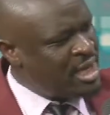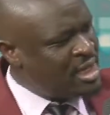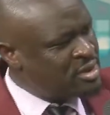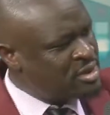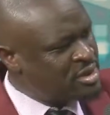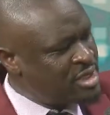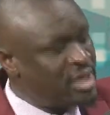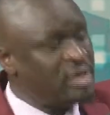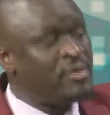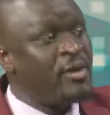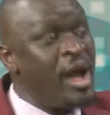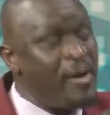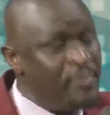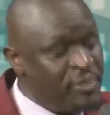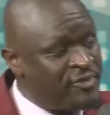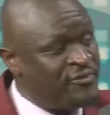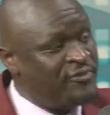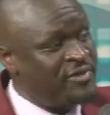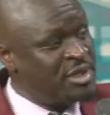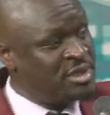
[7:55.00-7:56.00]
it to a
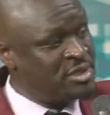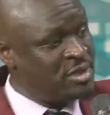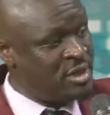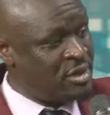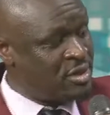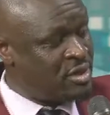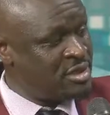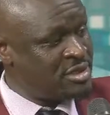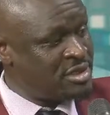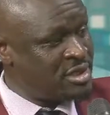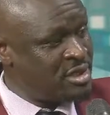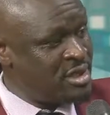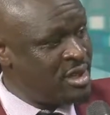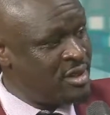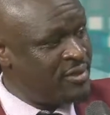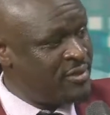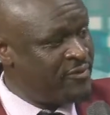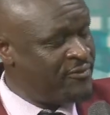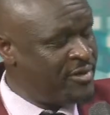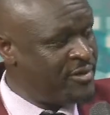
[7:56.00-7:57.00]
professional course
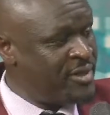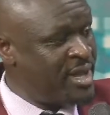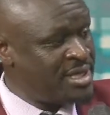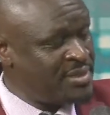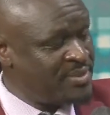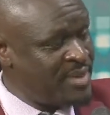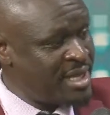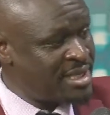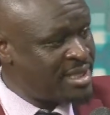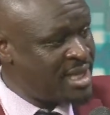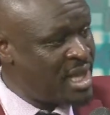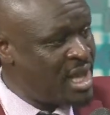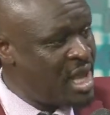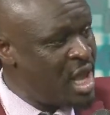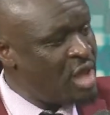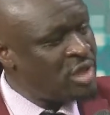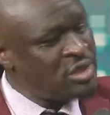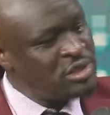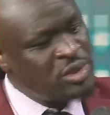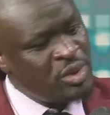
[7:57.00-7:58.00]
for that matter.
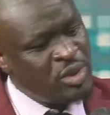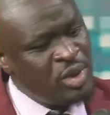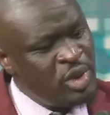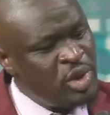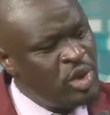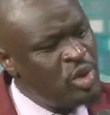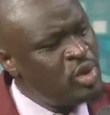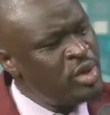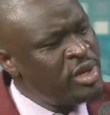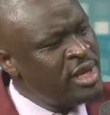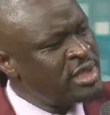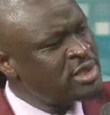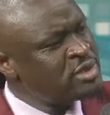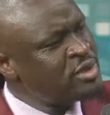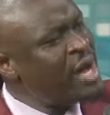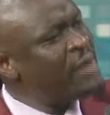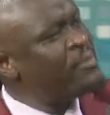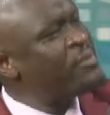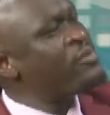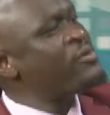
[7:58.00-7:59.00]
So you need to
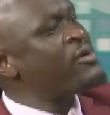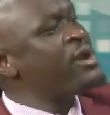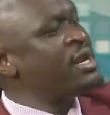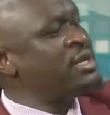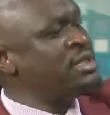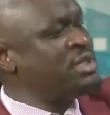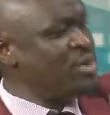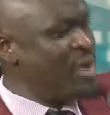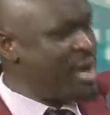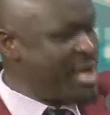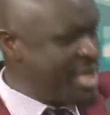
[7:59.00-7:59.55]
upgrade your